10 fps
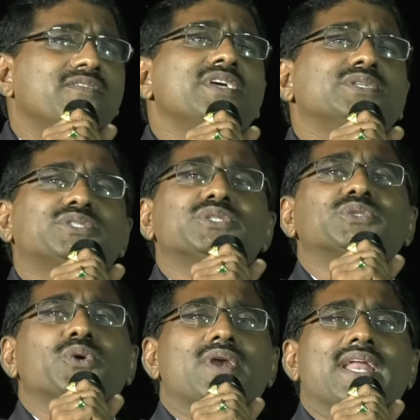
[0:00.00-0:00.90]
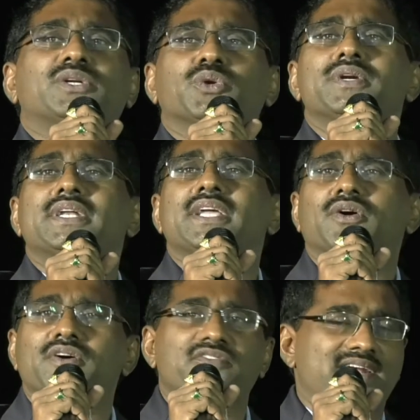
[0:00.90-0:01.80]
We used to score like 20
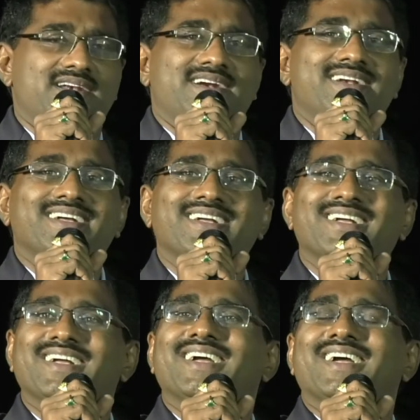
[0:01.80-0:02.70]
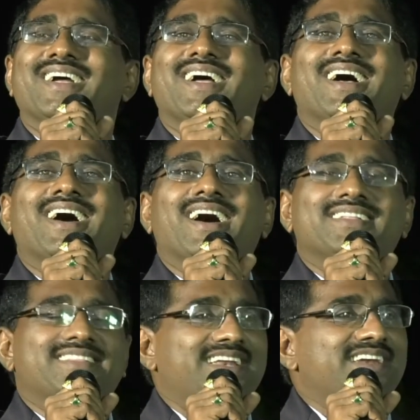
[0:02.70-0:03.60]
out of 100.
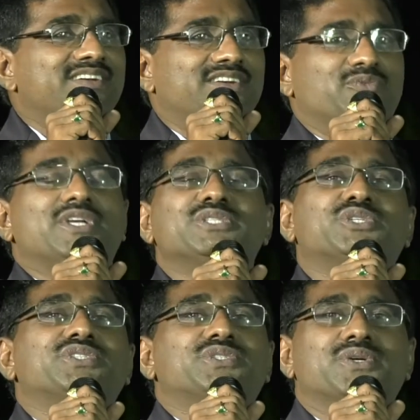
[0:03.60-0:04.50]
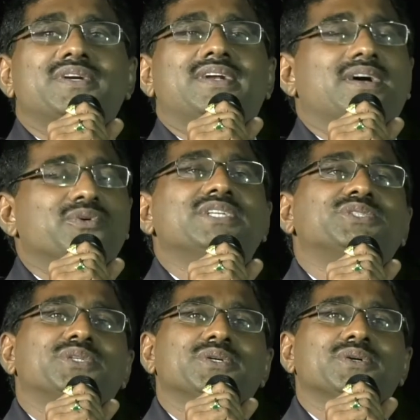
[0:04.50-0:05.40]
And then we used to, stood, we
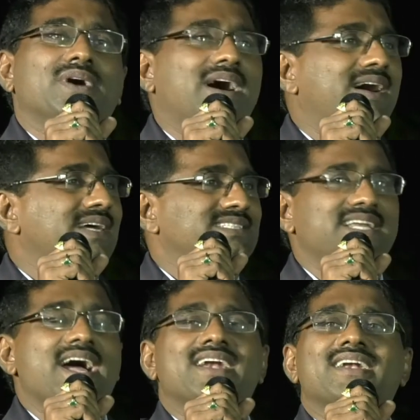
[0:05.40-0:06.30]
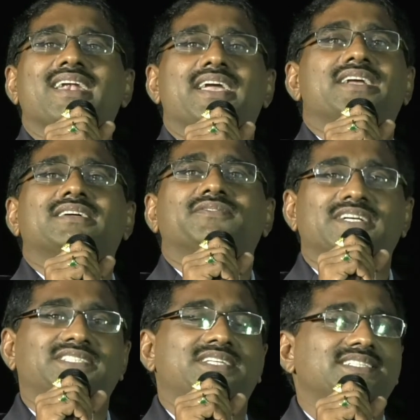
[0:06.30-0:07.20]
used to uh, stand like
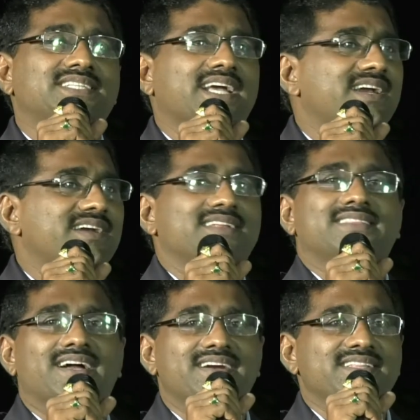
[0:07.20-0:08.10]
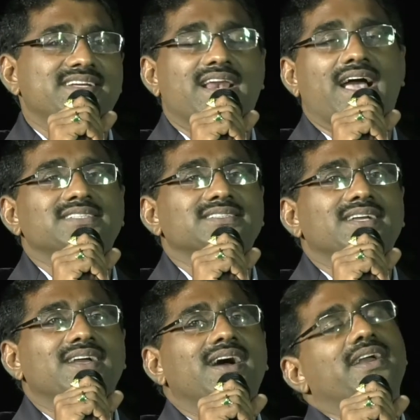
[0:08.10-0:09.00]
first or second or third in the
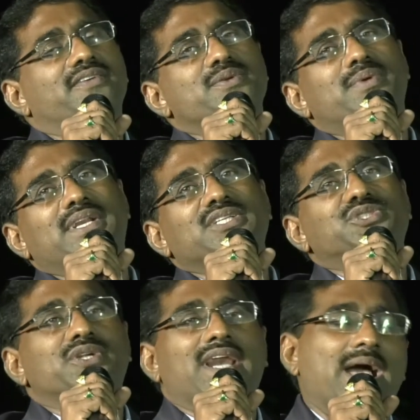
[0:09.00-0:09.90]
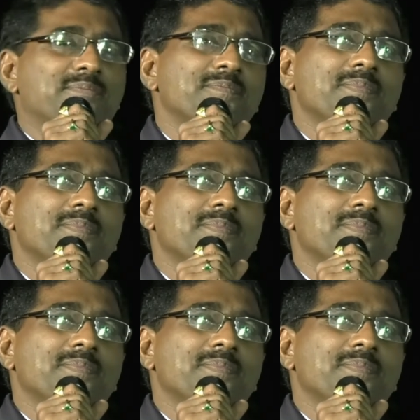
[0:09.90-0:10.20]
class. Everybody used to clap.